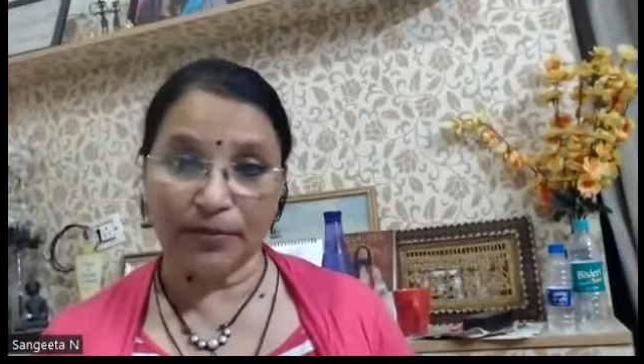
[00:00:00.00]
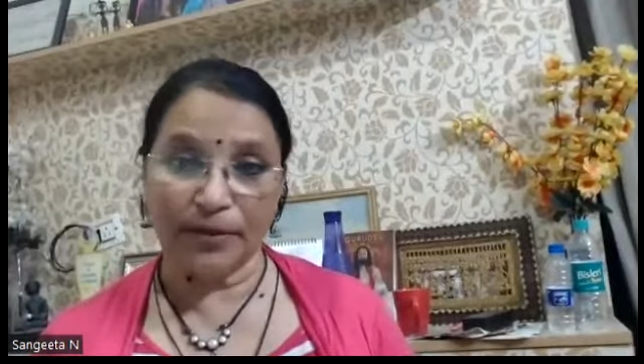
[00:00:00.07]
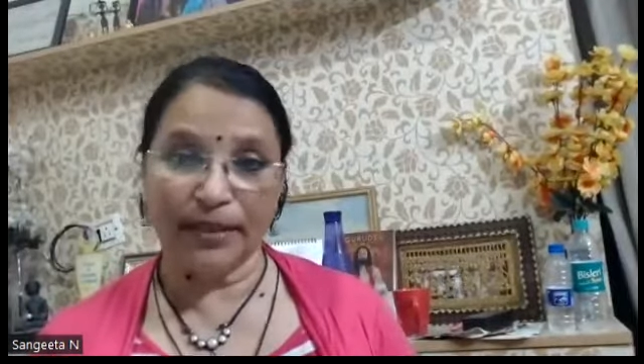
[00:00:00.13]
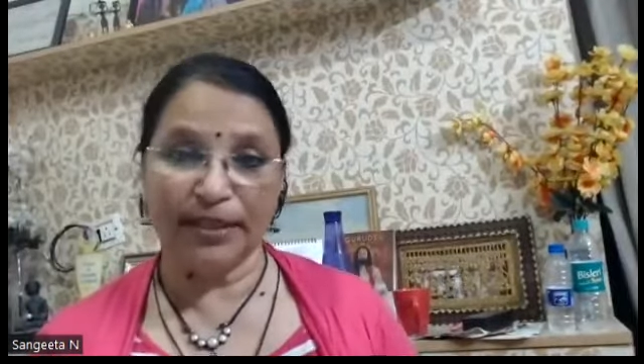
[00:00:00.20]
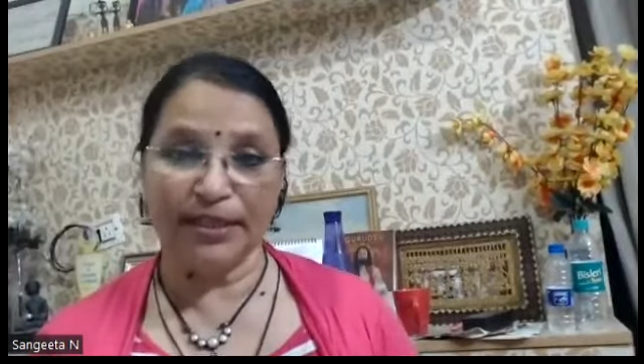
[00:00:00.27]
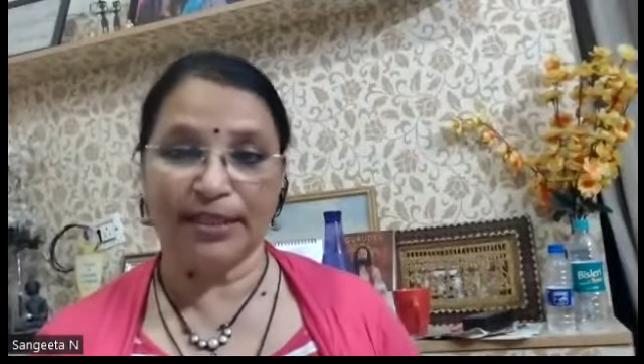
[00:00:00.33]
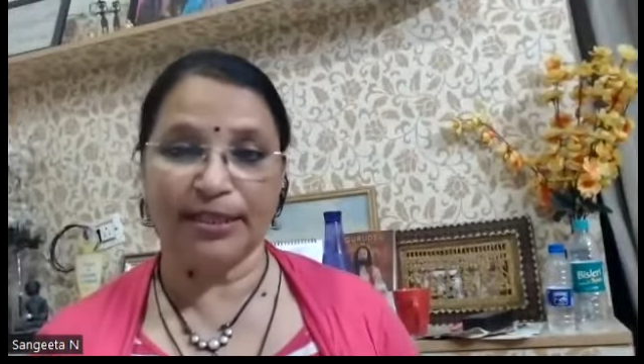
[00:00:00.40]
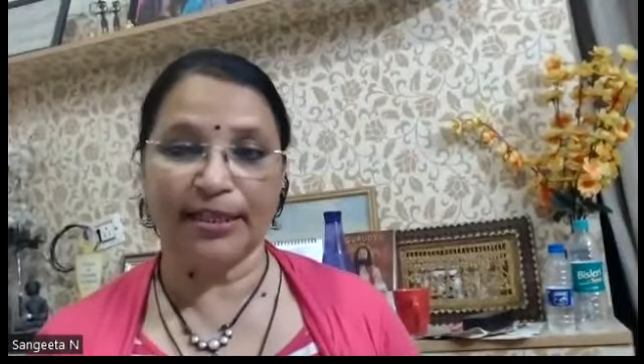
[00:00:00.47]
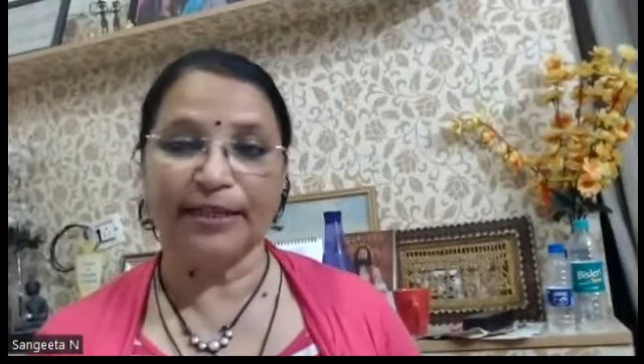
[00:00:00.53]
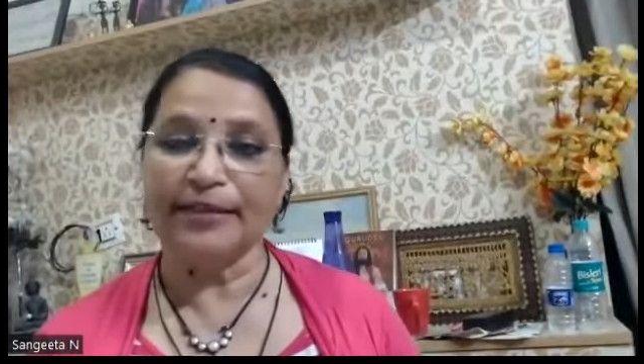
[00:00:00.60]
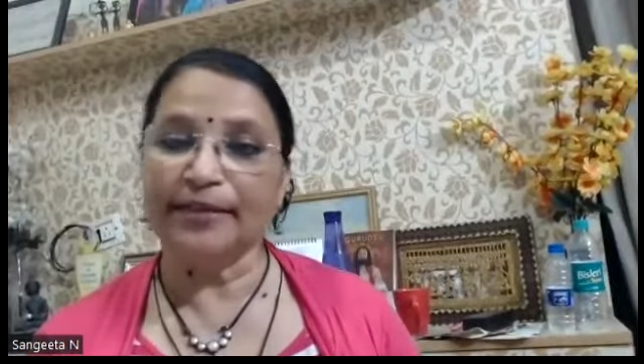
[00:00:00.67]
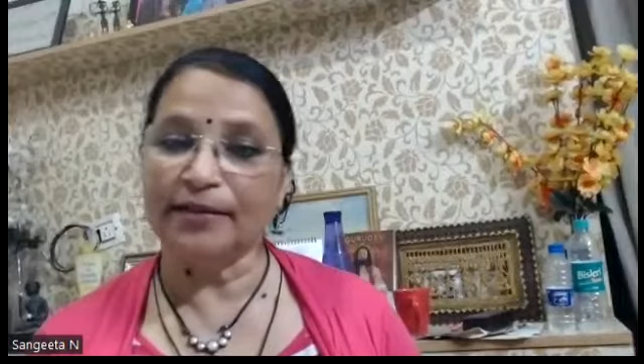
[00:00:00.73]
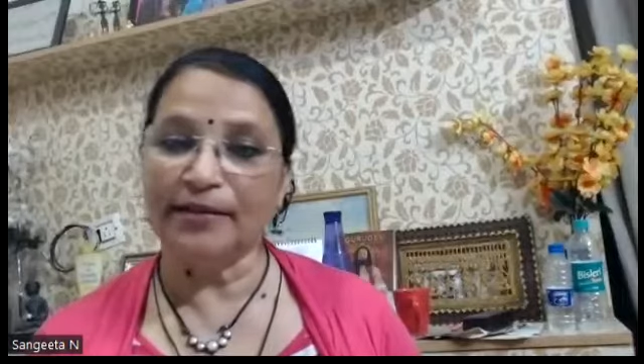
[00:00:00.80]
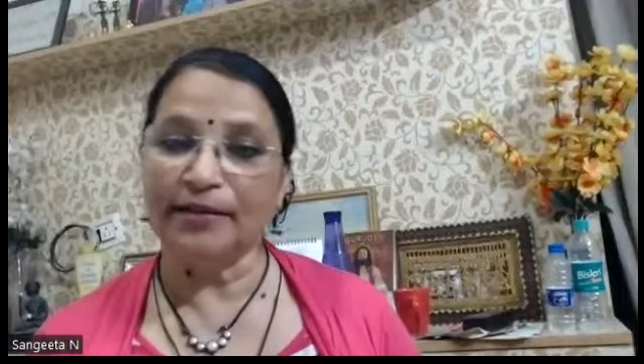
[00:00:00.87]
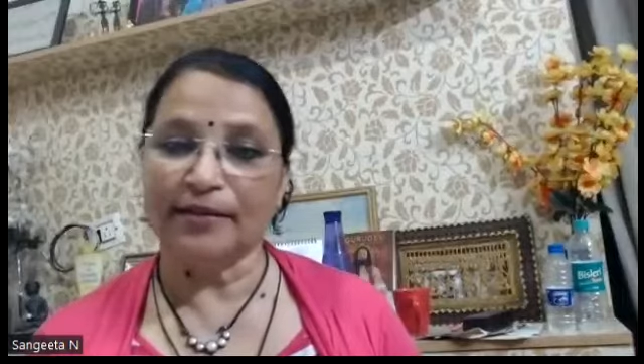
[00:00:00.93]

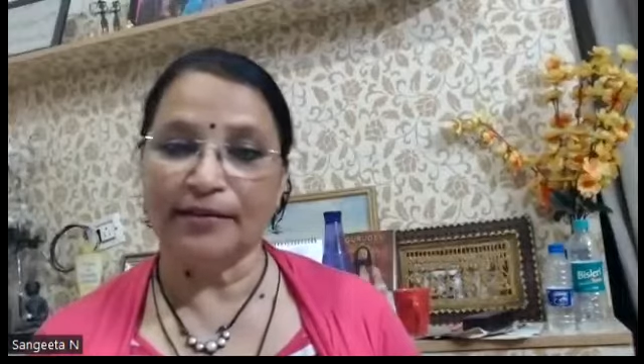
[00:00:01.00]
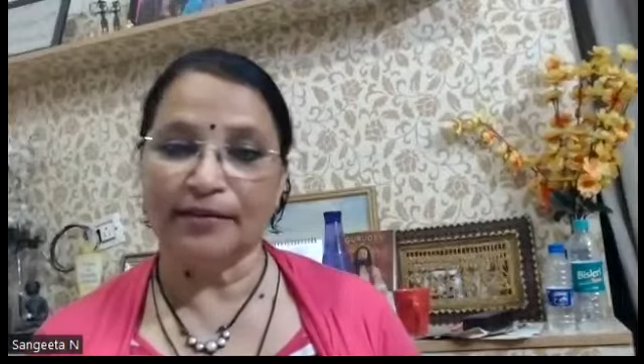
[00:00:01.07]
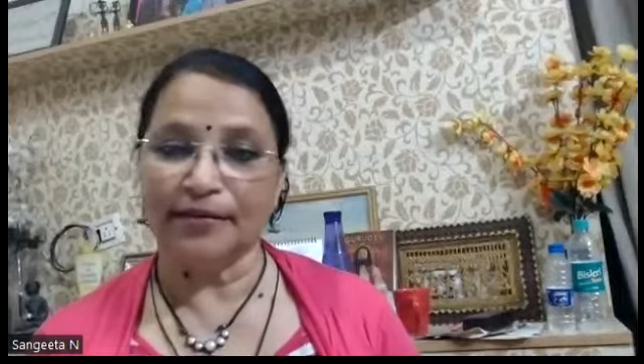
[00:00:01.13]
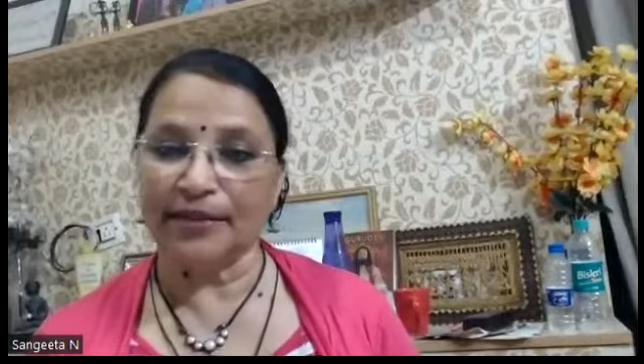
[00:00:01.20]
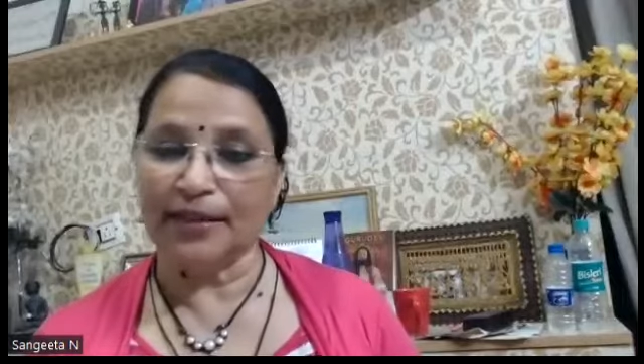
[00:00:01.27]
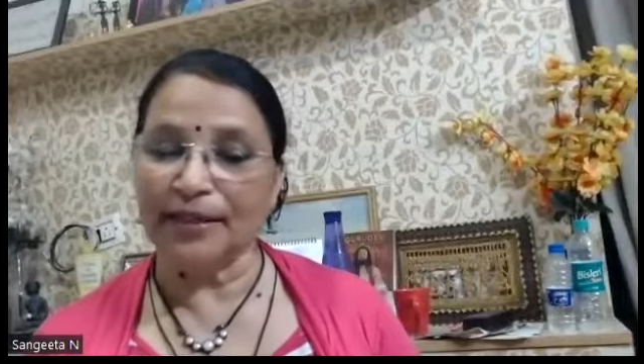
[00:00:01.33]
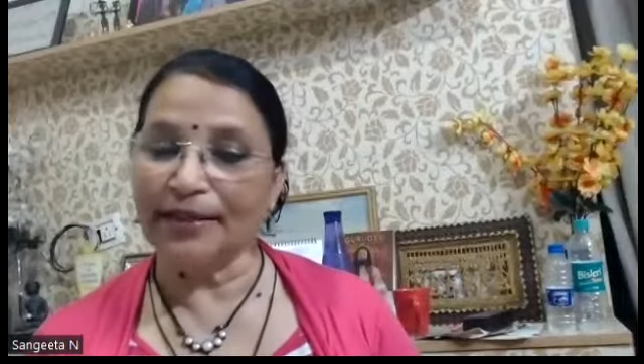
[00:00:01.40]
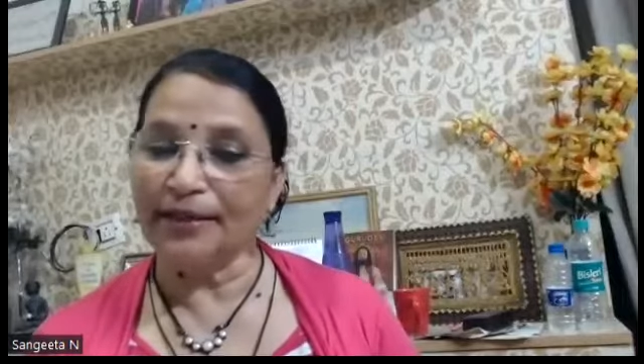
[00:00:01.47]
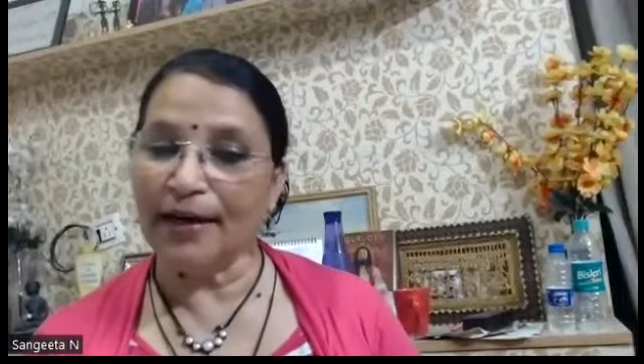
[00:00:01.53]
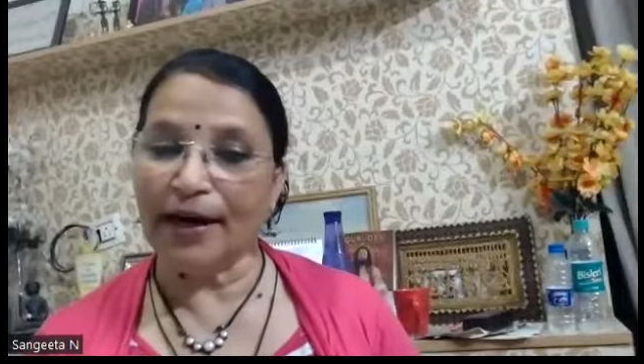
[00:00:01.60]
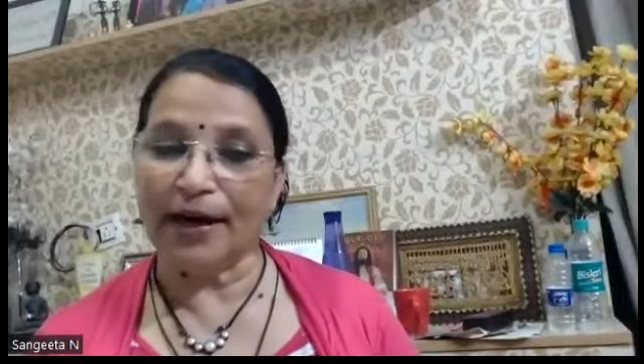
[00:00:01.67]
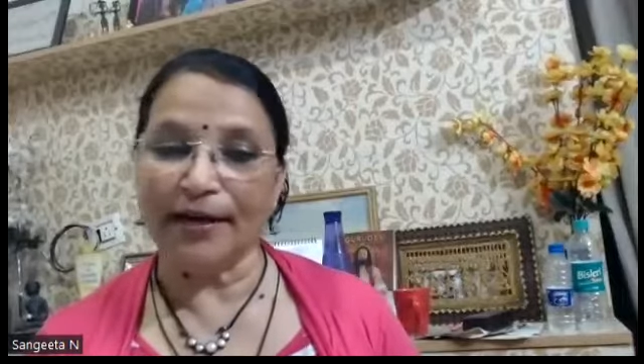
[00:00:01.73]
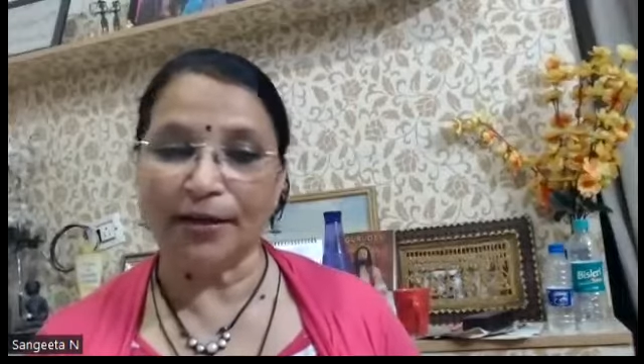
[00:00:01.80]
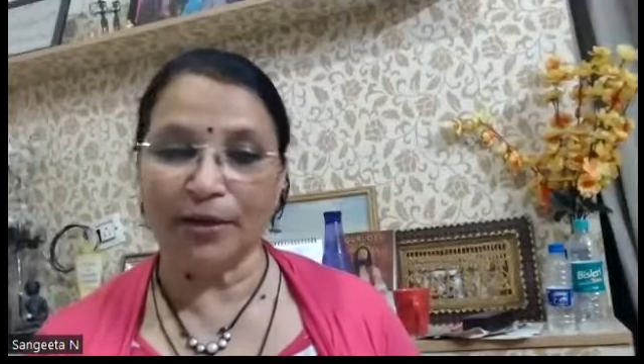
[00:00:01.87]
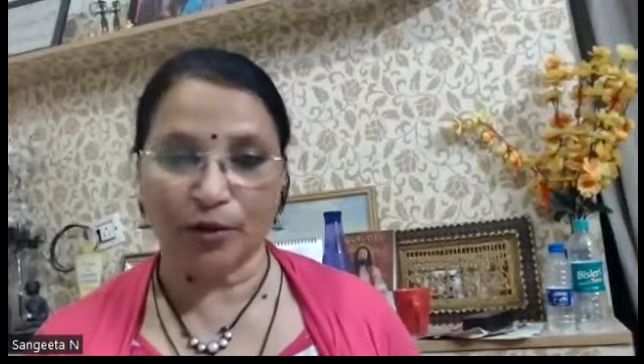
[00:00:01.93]
Initially, they
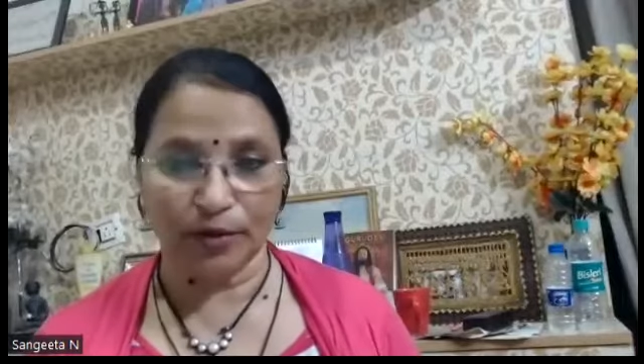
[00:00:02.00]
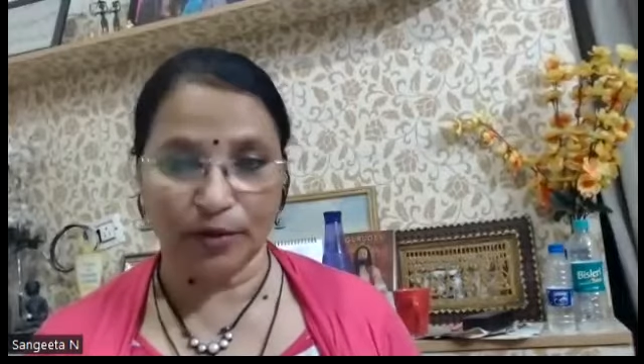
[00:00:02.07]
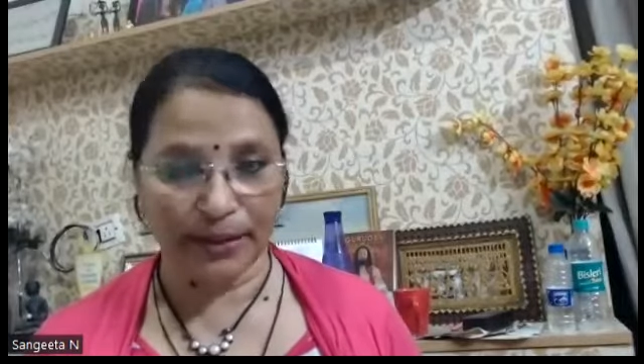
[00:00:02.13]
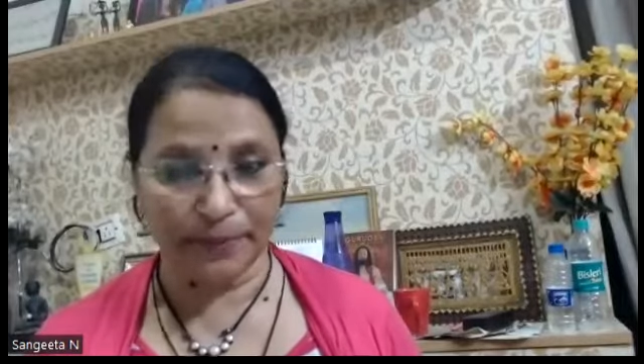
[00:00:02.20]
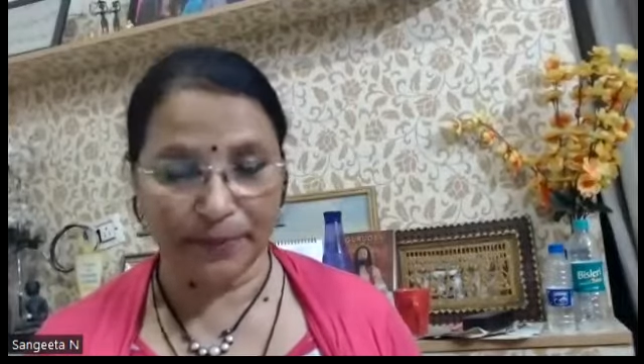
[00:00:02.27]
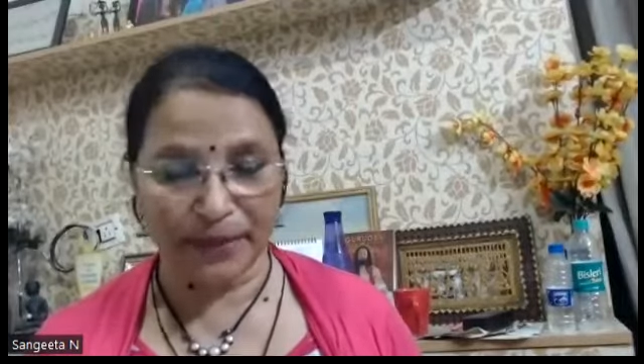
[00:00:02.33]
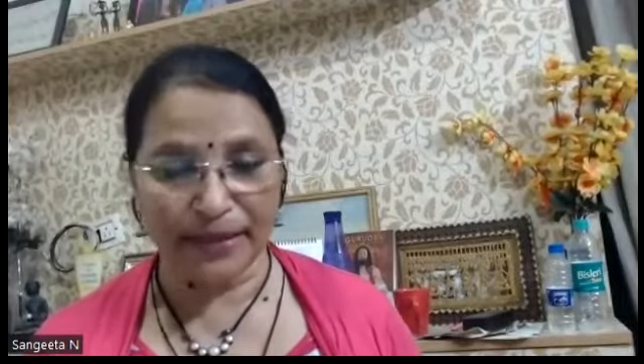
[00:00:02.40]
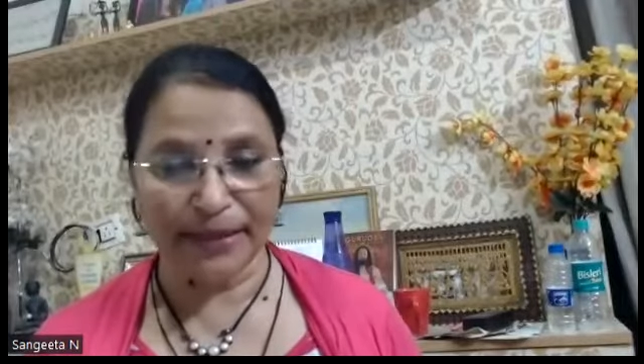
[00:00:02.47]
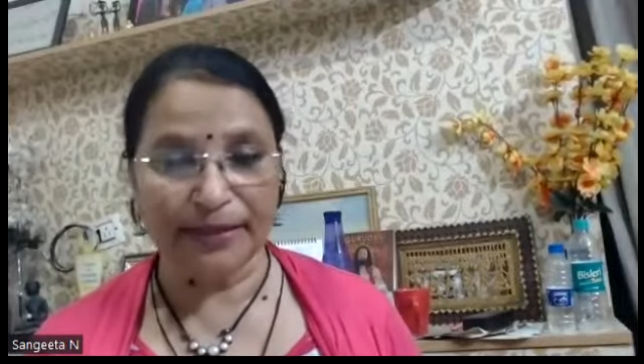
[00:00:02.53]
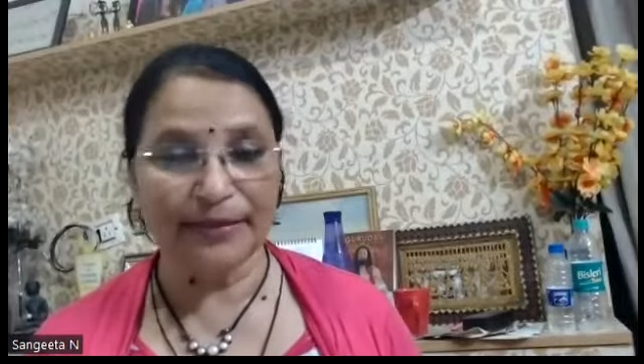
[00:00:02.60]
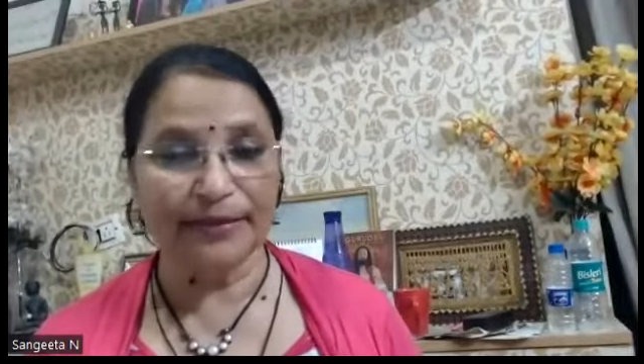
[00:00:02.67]
are not dependent.